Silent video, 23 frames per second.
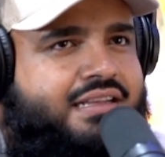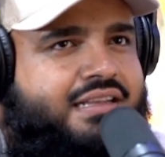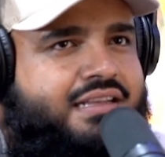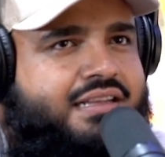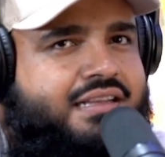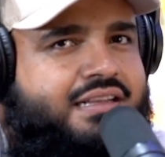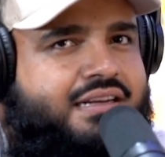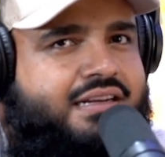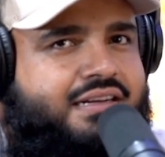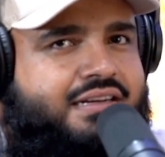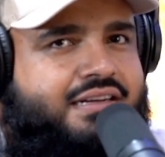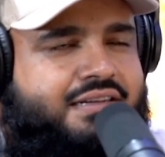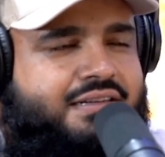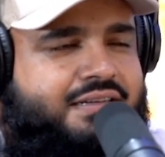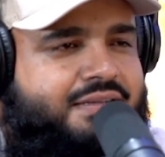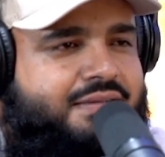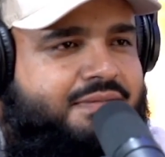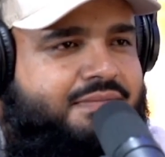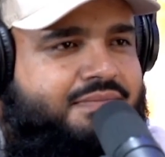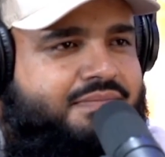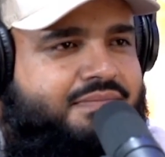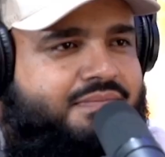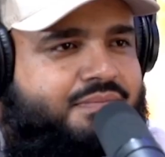
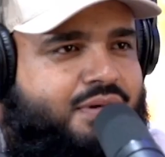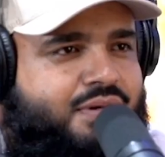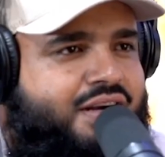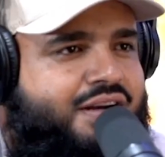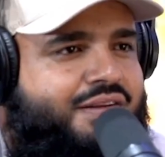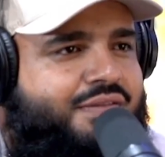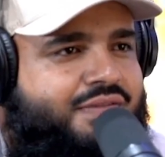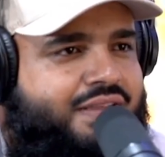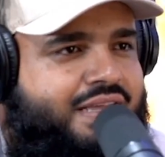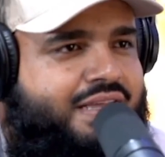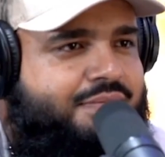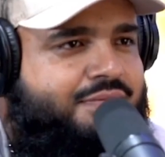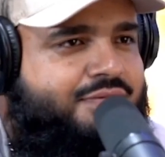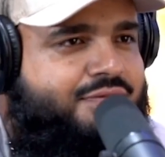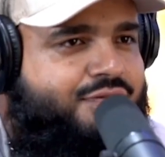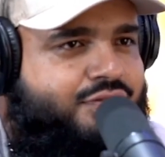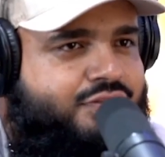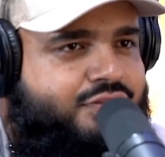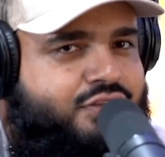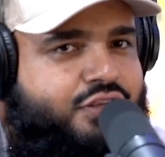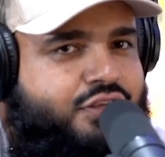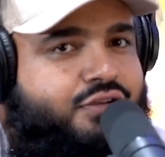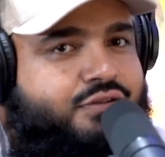part of them.
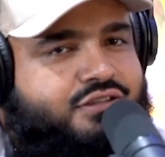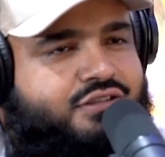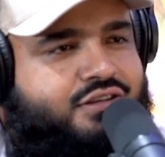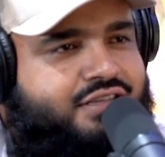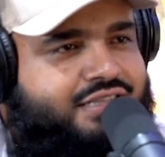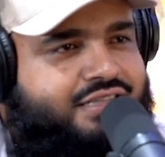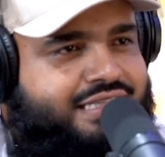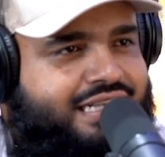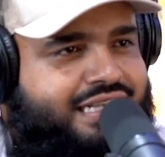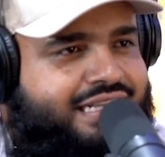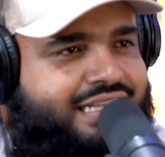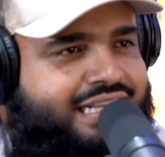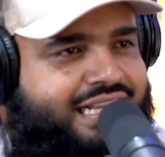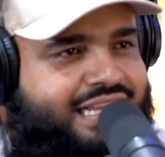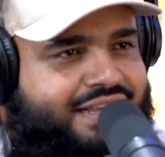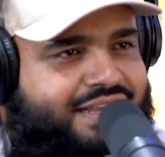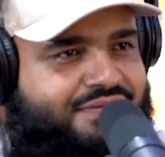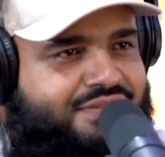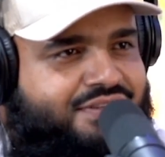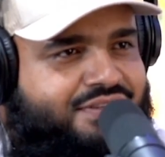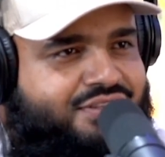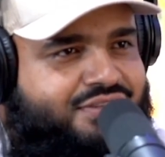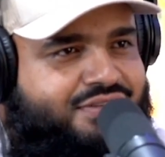So you start selling
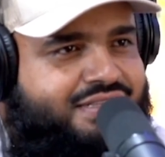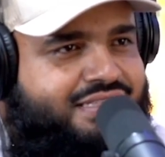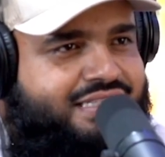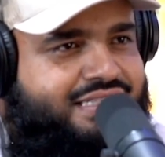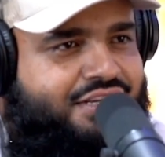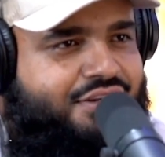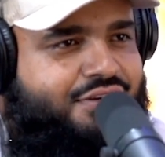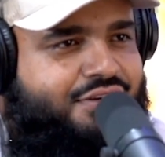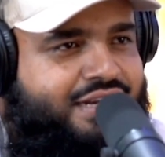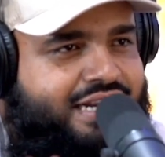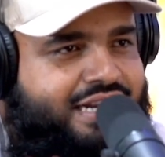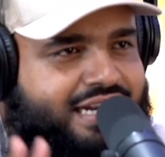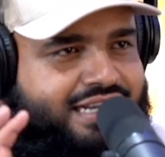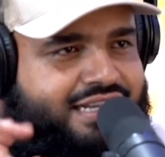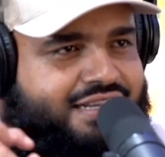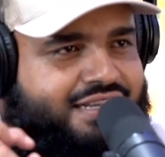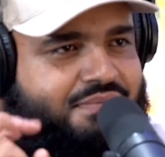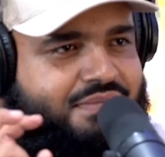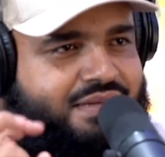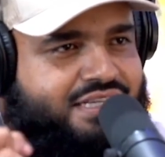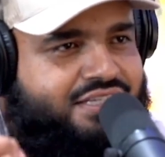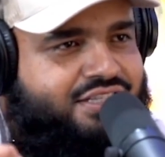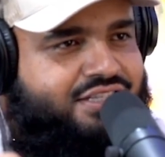life insurance and you're getting
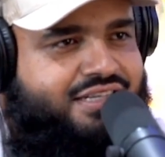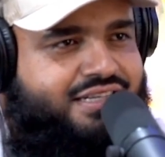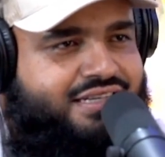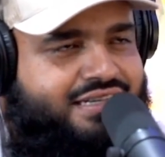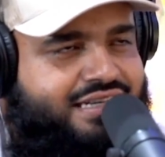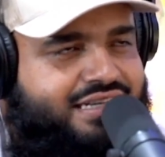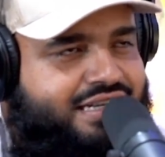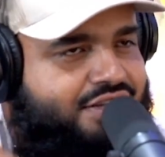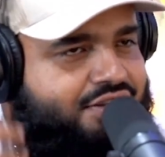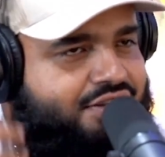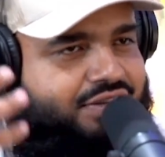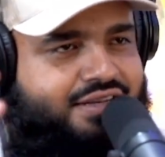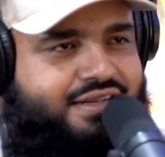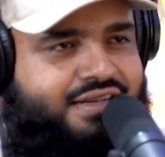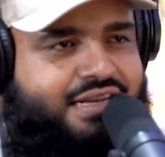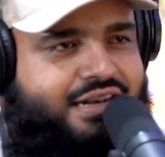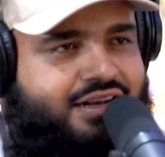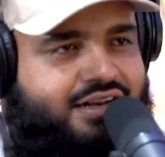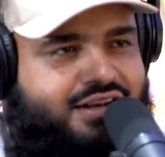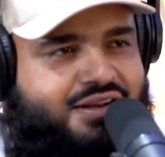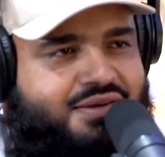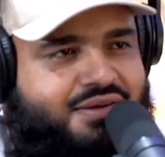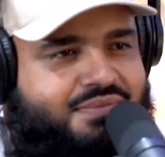commission and you get a
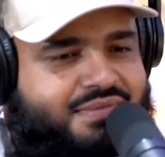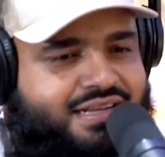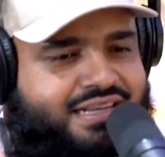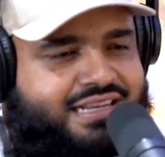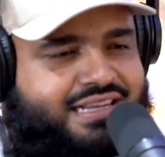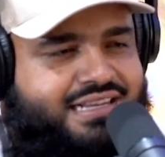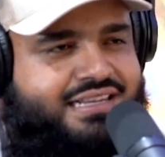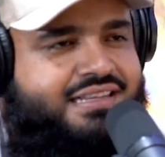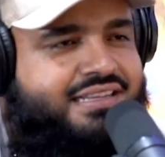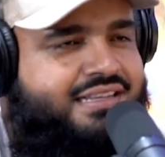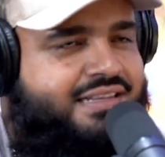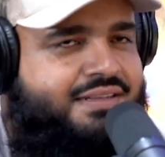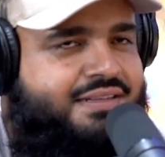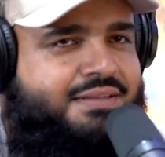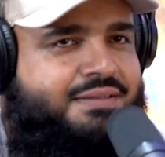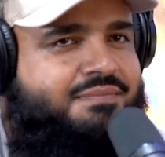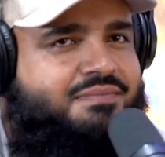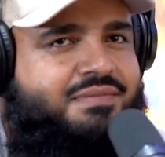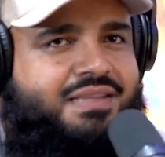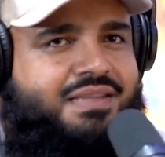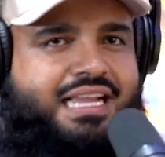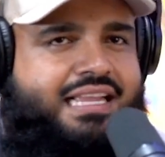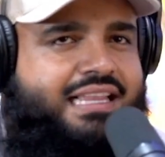lot of money.
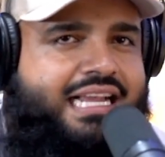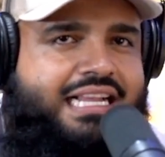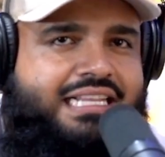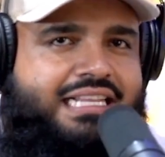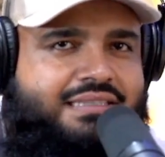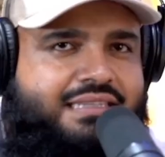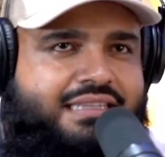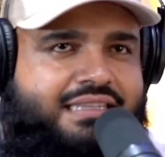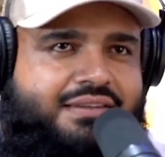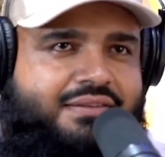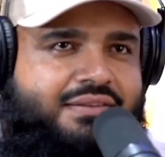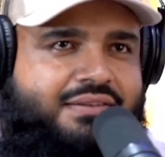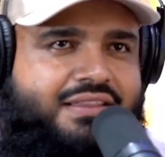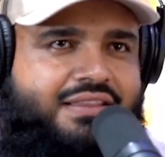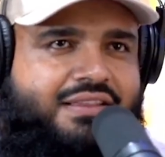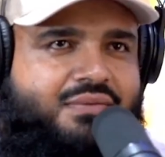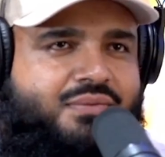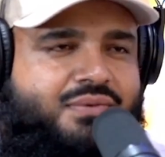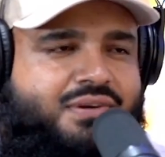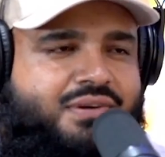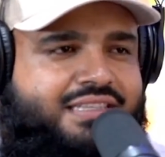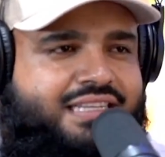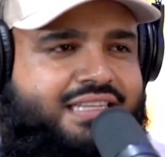Like that's the
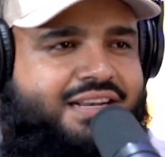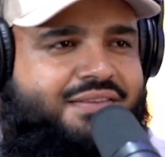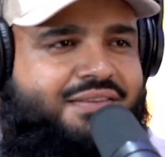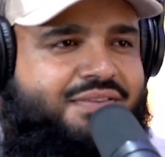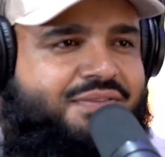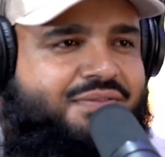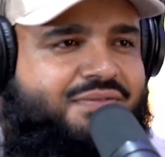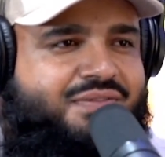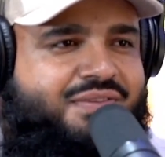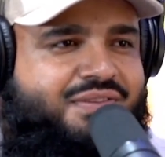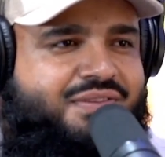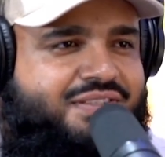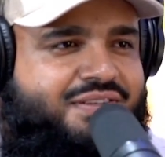worst kind of influencer,